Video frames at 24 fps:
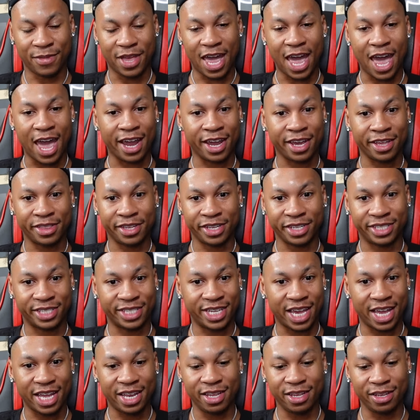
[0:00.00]
Agatha
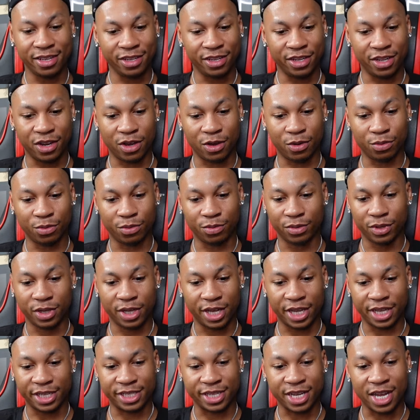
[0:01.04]
said, you know,
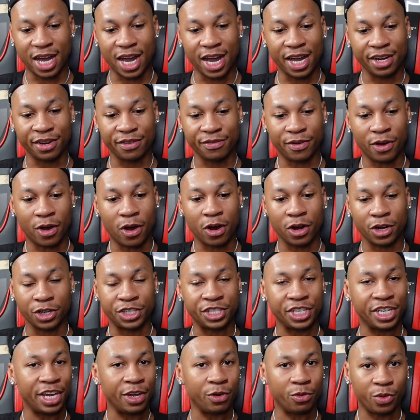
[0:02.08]
it's kind of hard
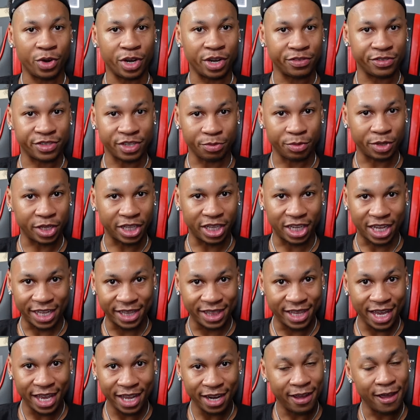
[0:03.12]
to get rid of something
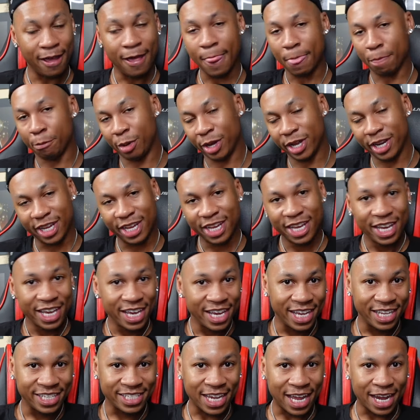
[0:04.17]
like that, but
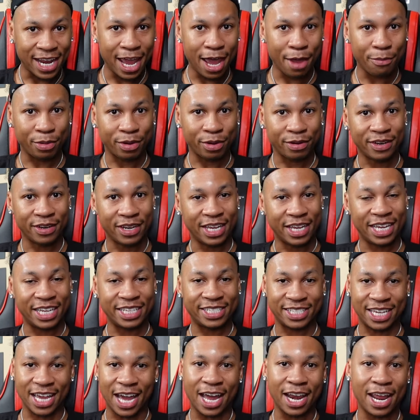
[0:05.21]
it's gotta happen.
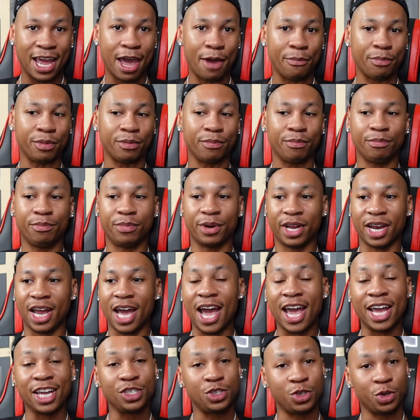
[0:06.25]
It's gotta happen. But
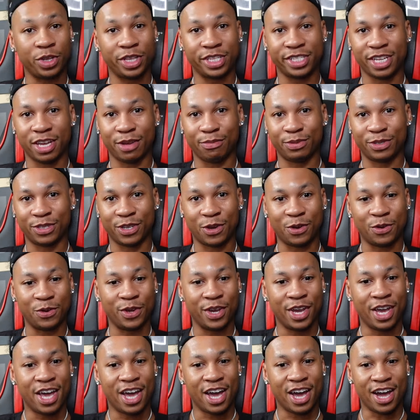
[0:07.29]
I enjoyed this episode.
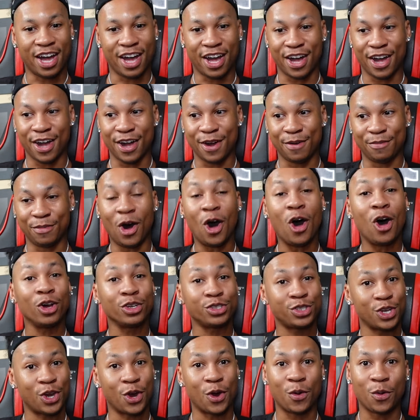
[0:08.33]

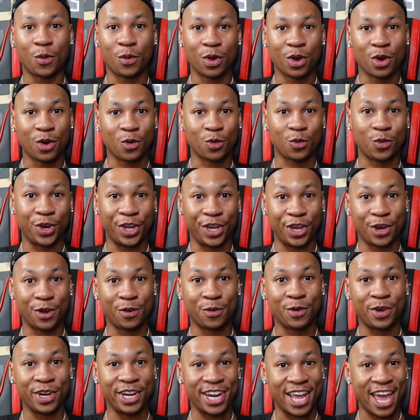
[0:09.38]
Also,
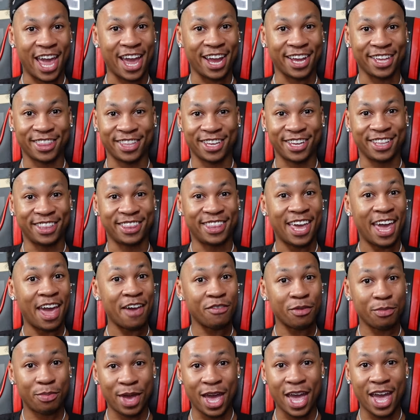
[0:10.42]
Rio and Agatha, they
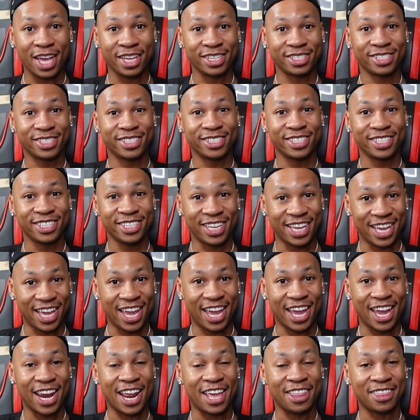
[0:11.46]
have a past,
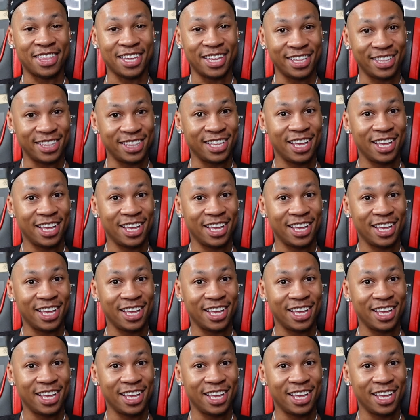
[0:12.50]
and I think